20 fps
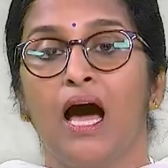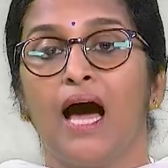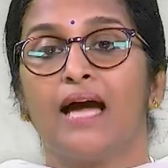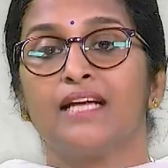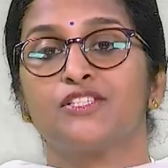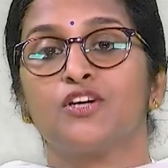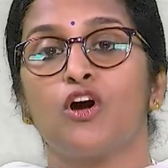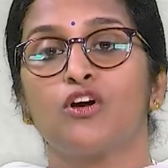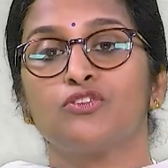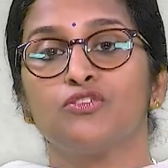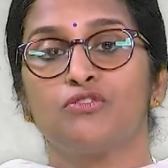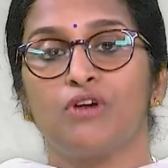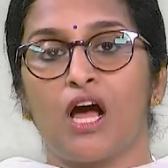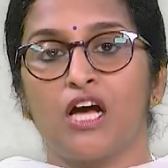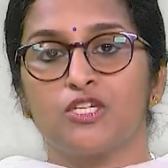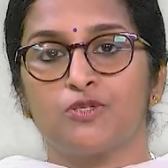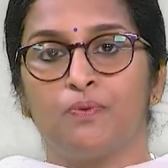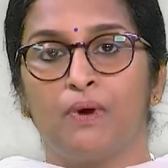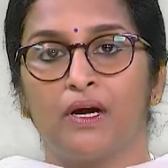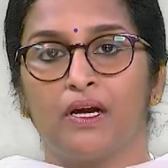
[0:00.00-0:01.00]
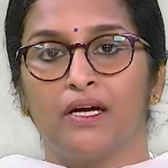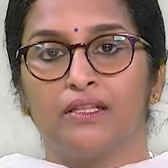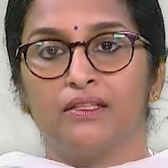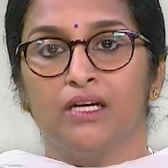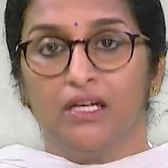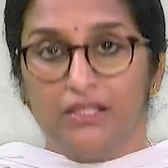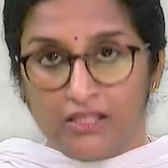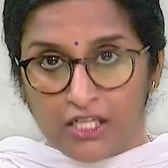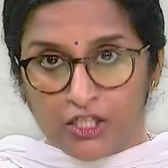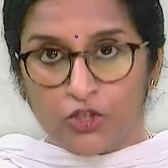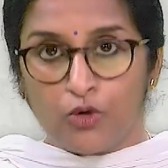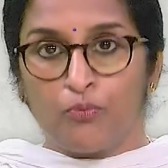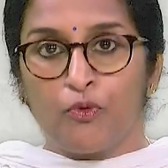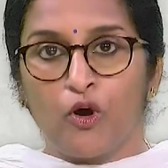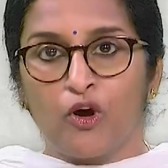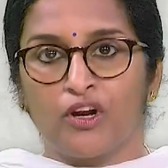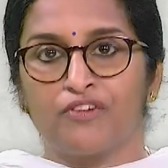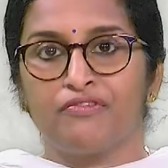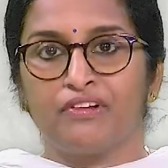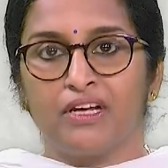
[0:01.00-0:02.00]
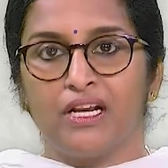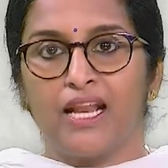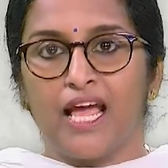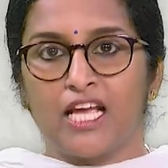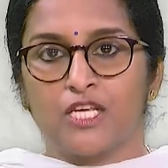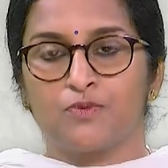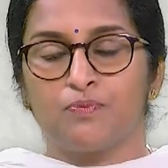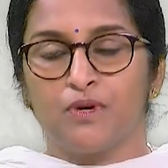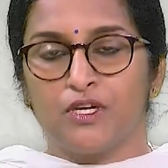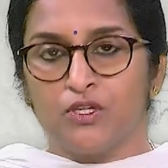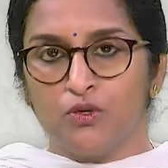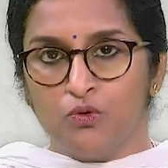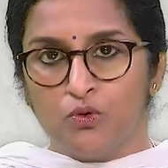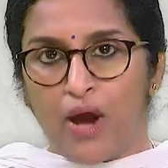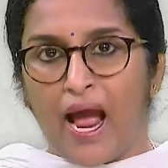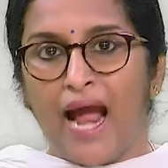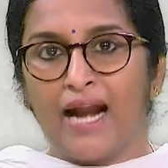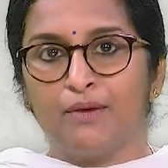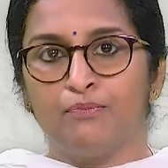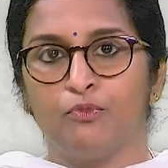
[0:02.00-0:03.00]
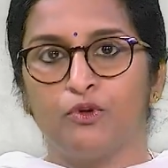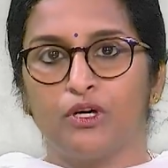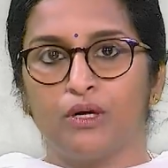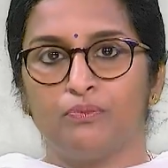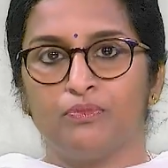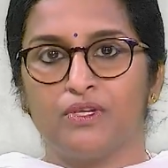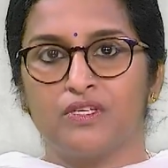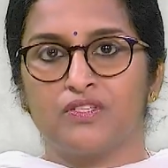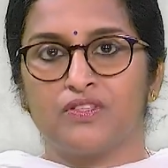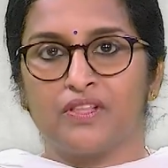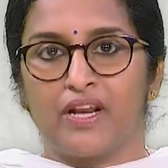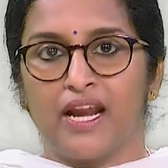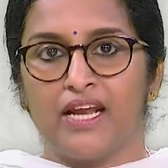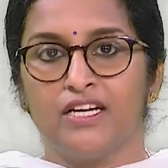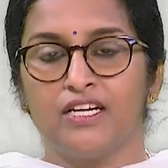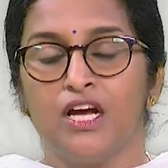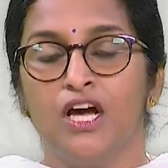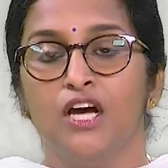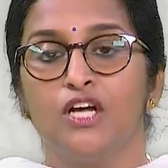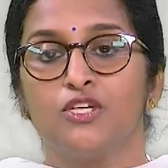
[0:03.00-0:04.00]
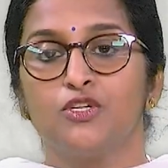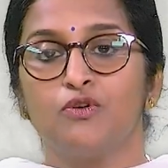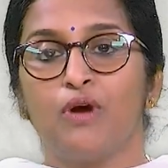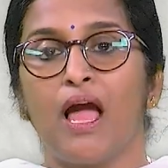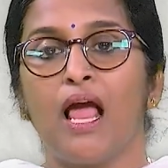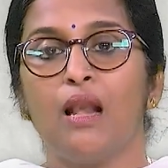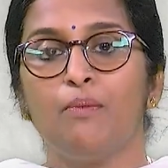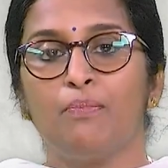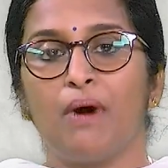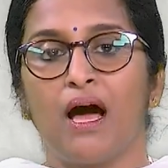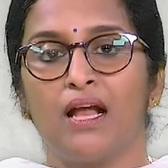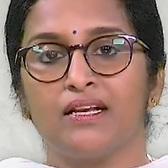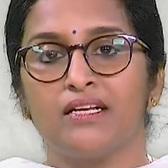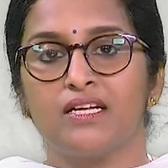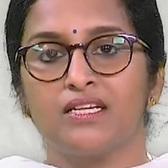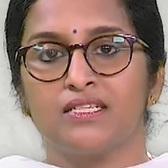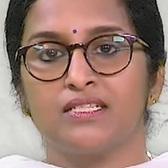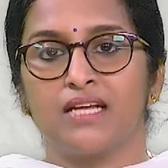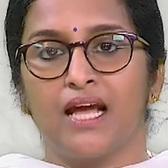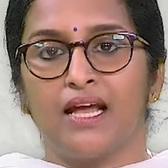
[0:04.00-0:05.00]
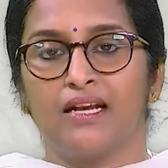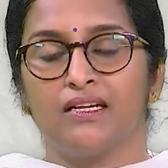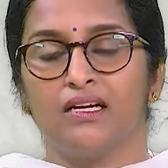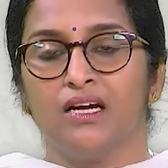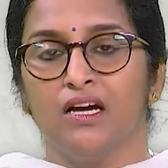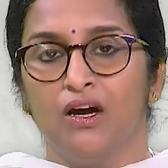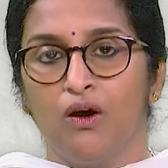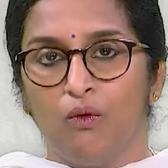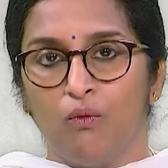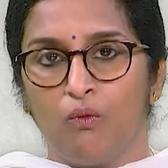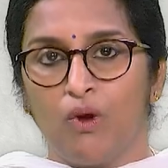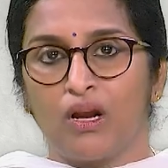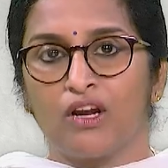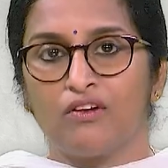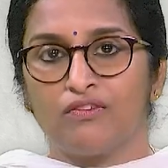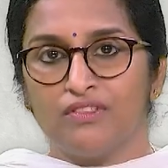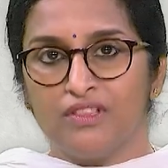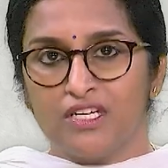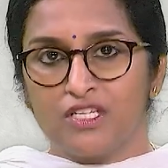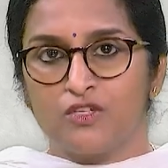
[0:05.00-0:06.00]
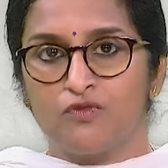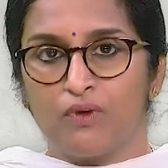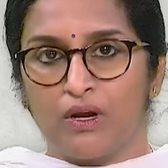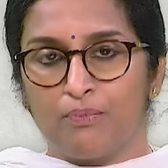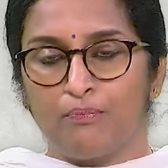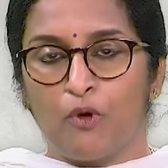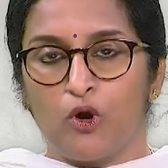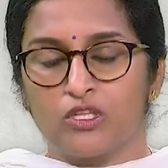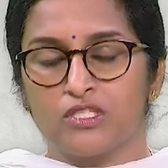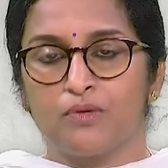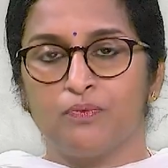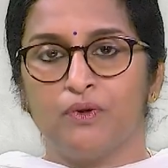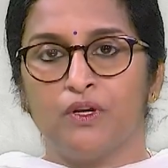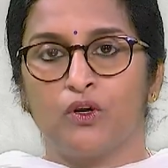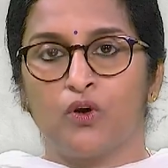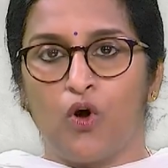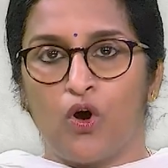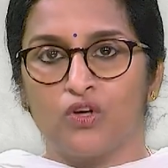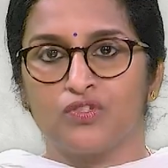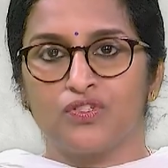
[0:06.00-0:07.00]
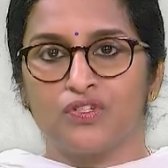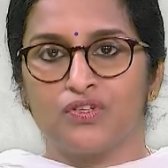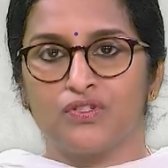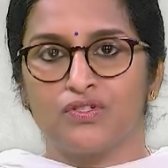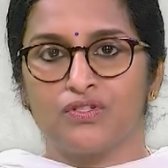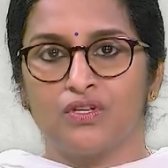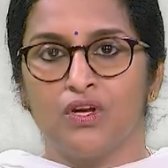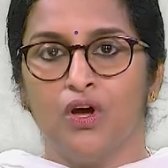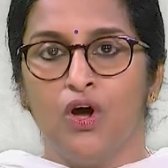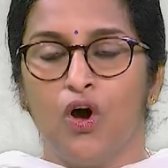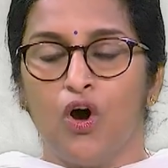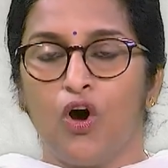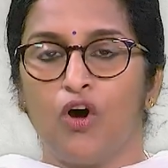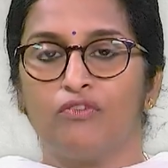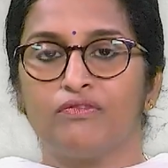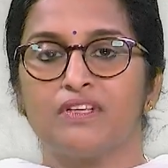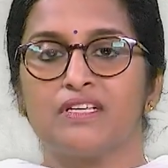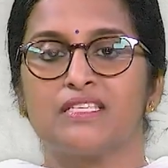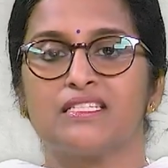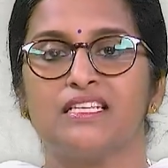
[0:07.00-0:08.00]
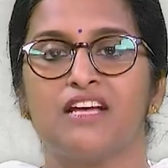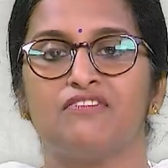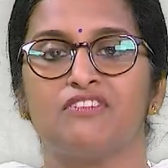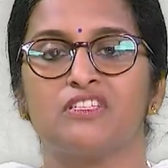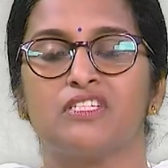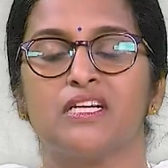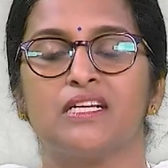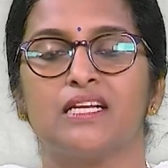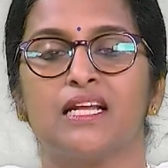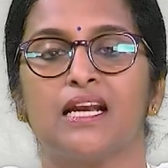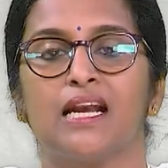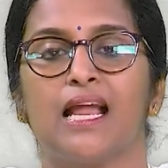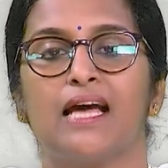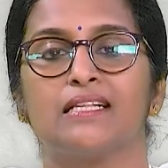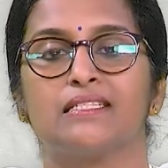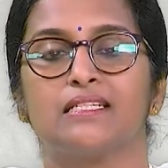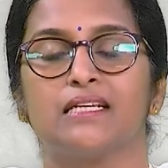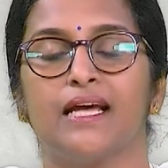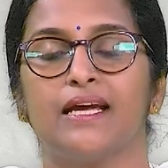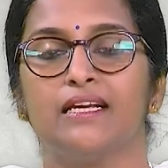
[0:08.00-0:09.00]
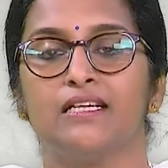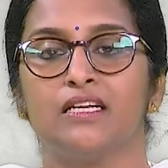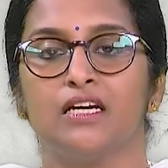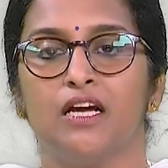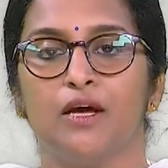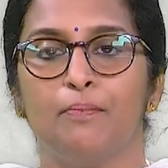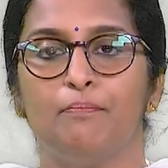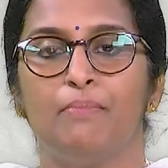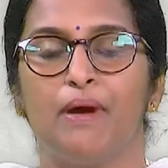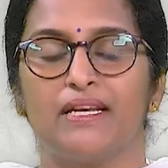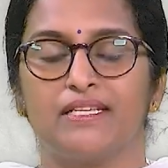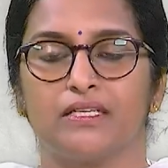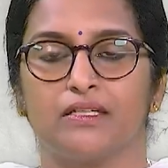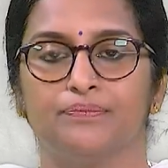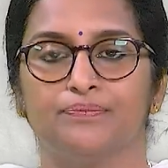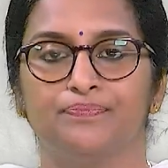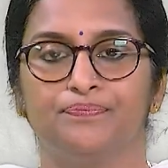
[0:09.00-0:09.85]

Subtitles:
I talked to Raj Bhagat, the topographical expert who had put up this thread, to help understand one possible causes of this devastating landslide better.